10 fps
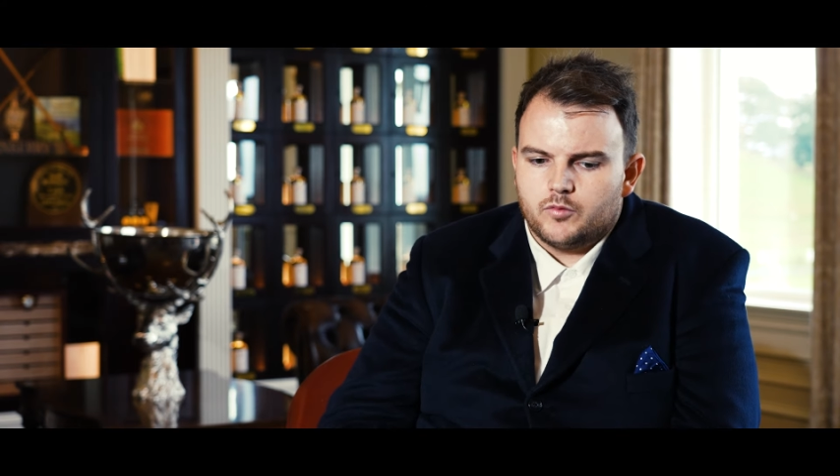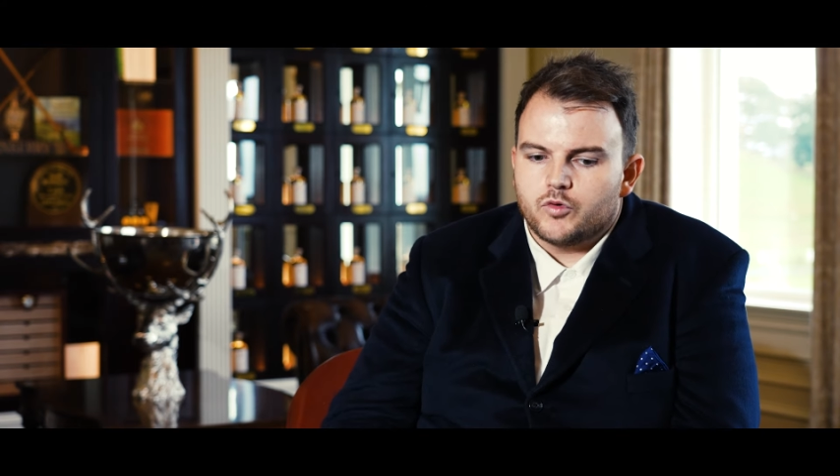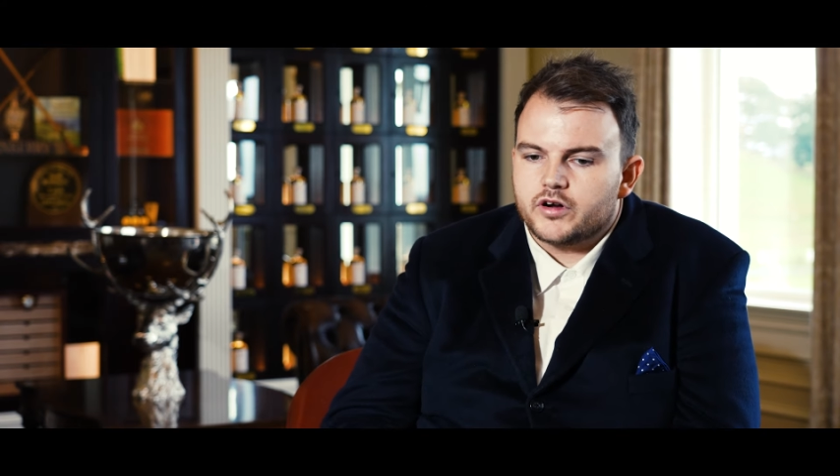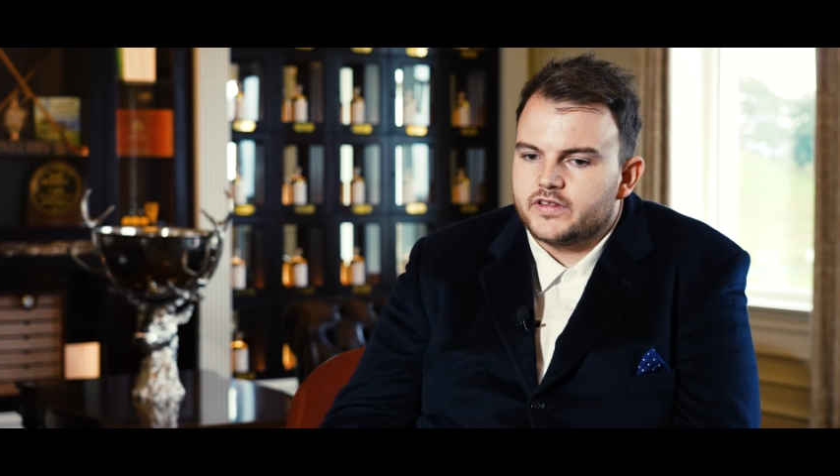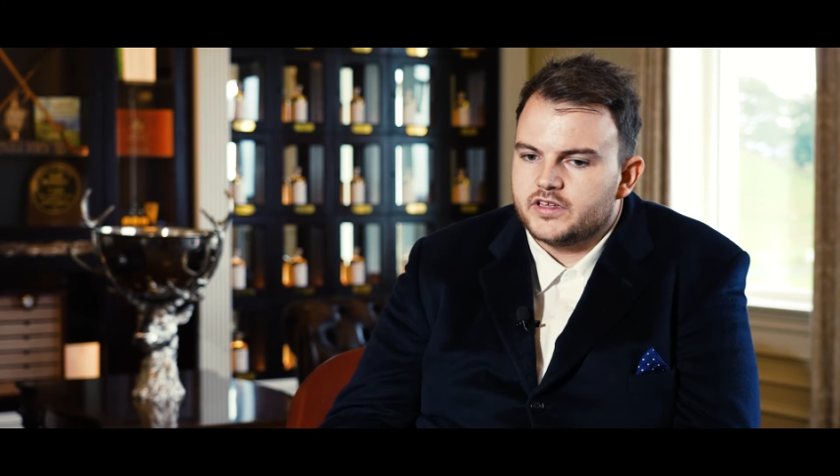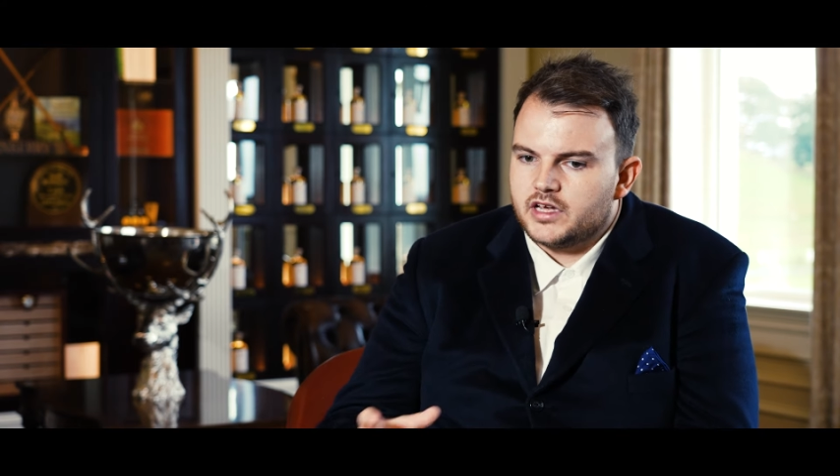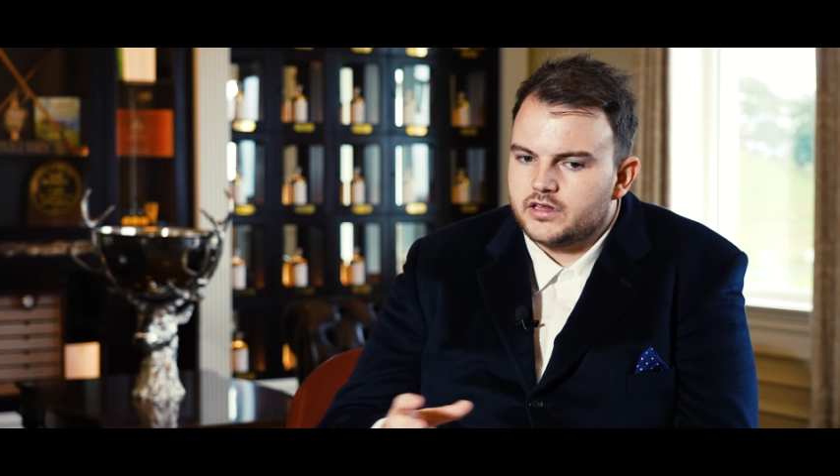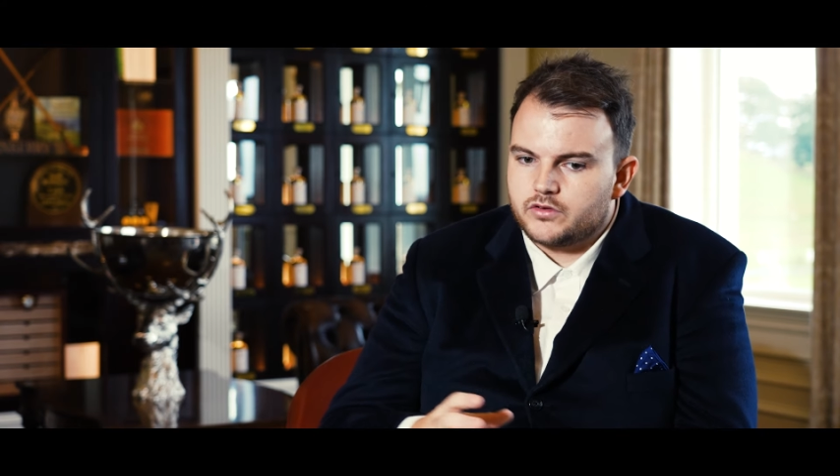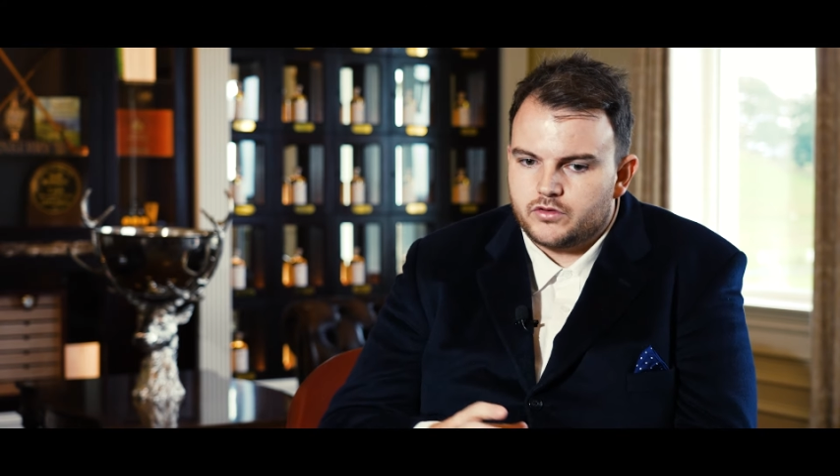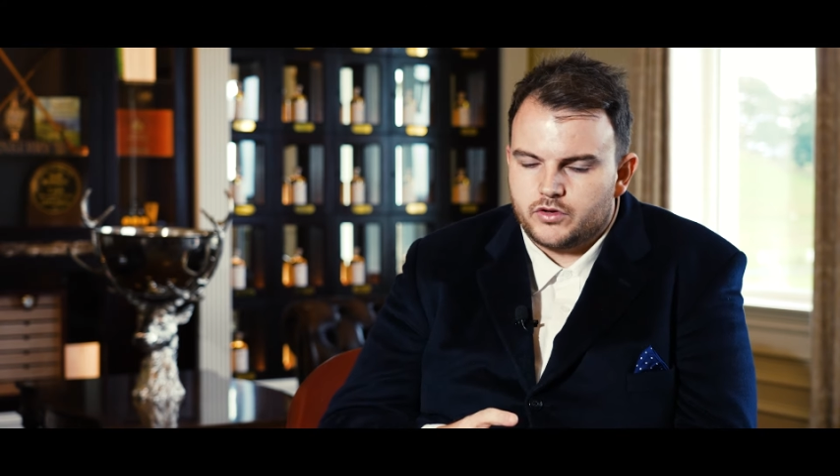work
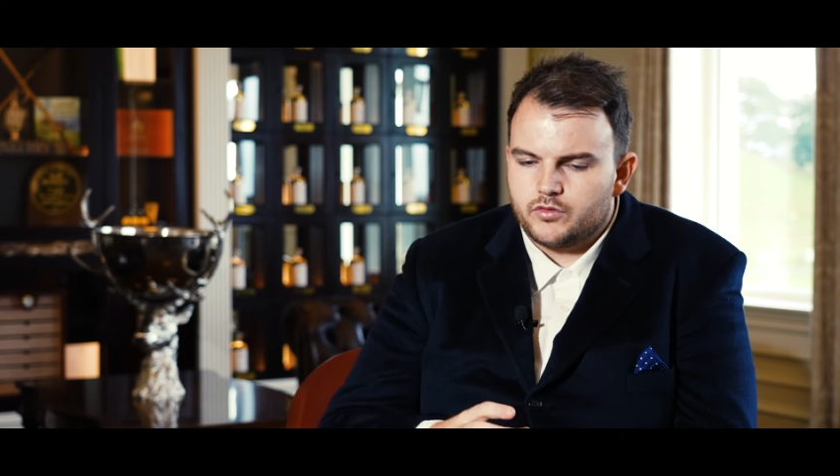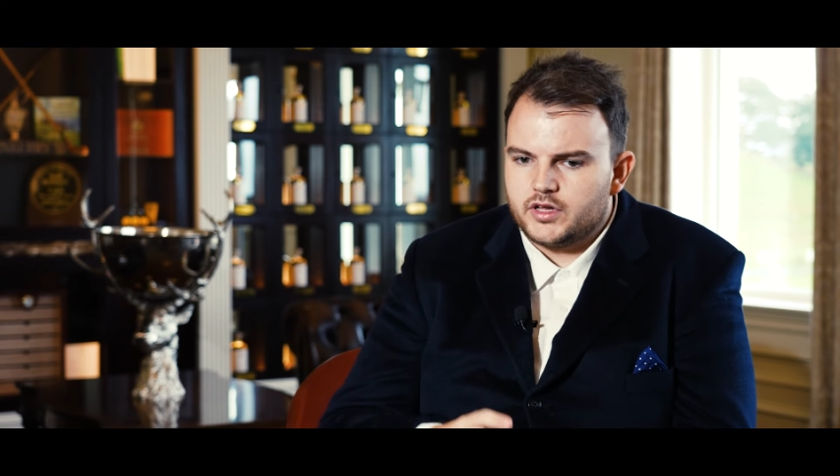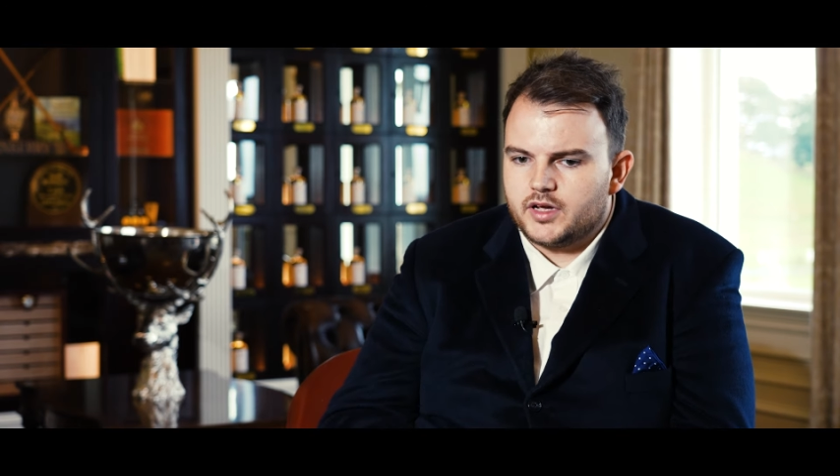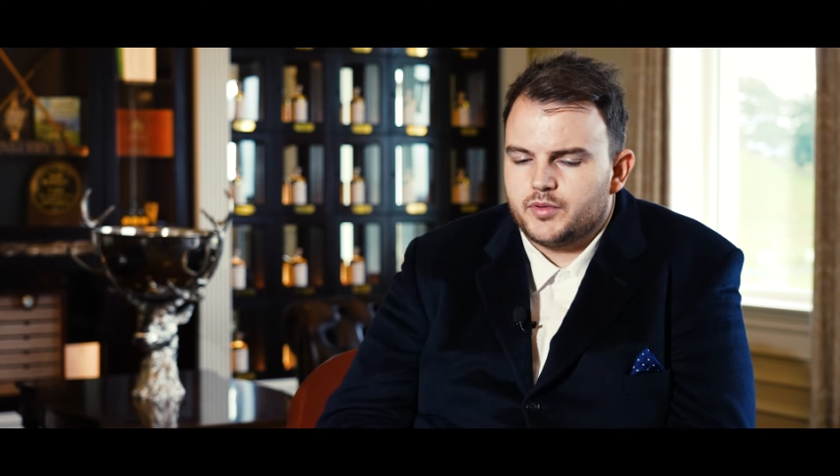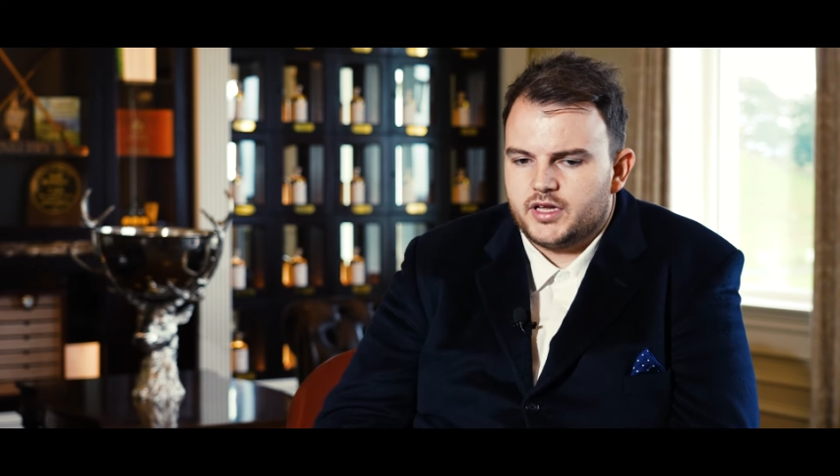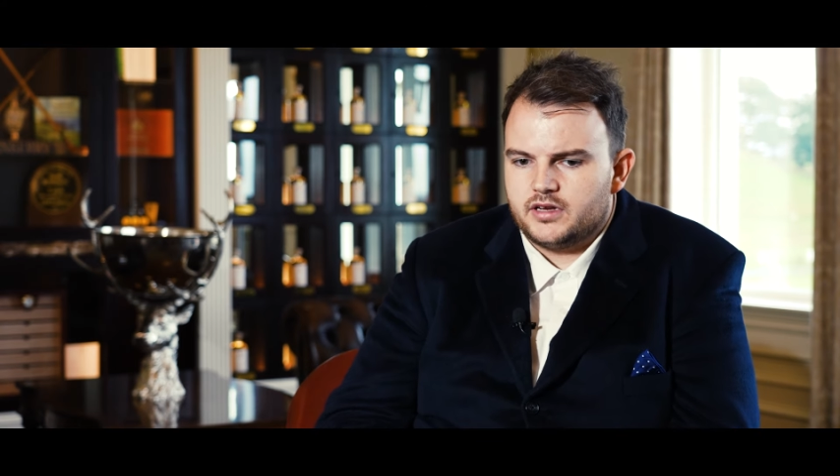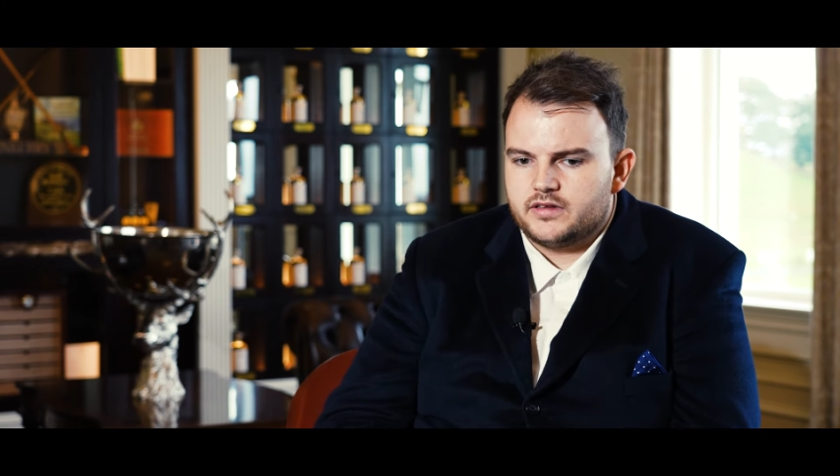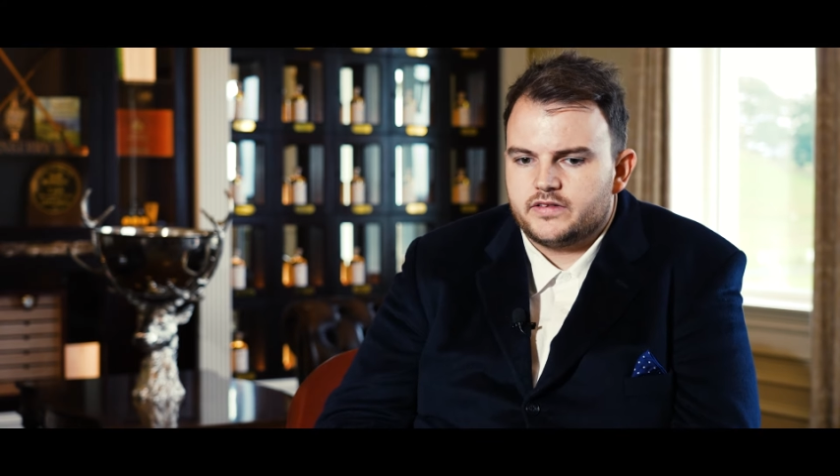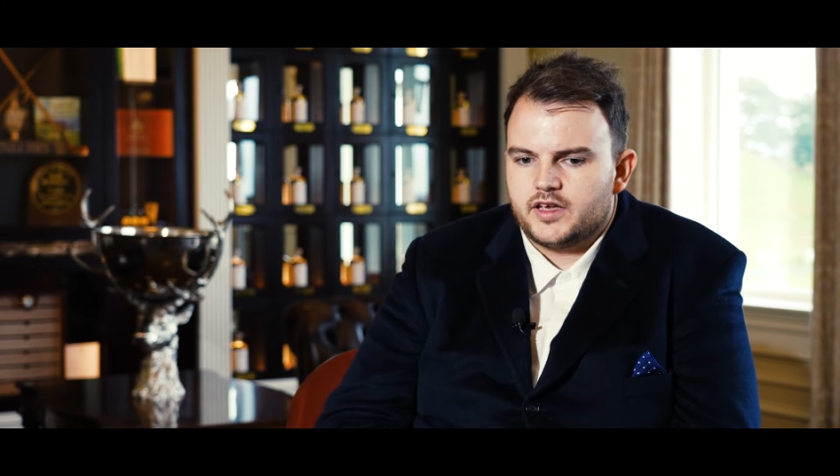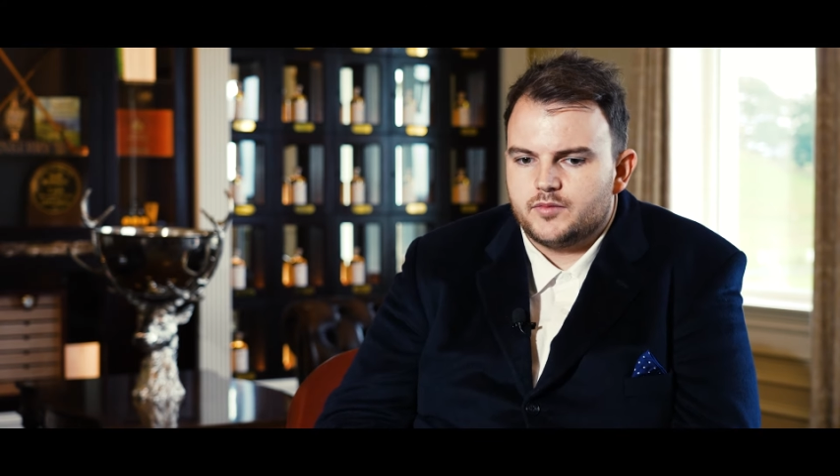together throughout that
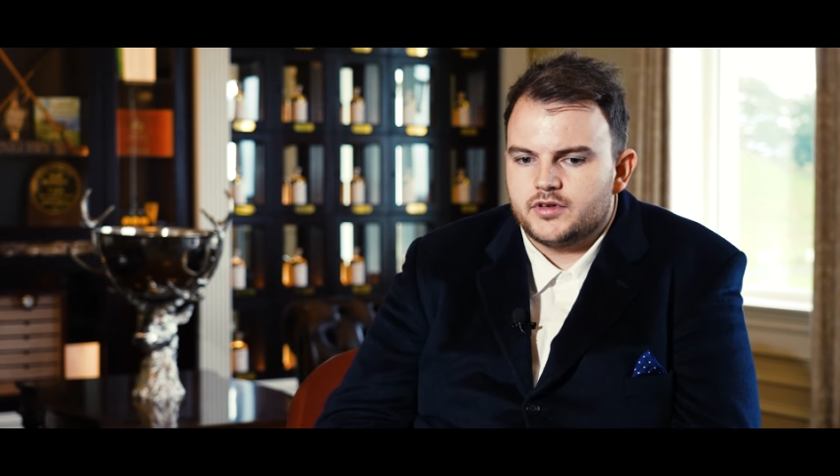period of time,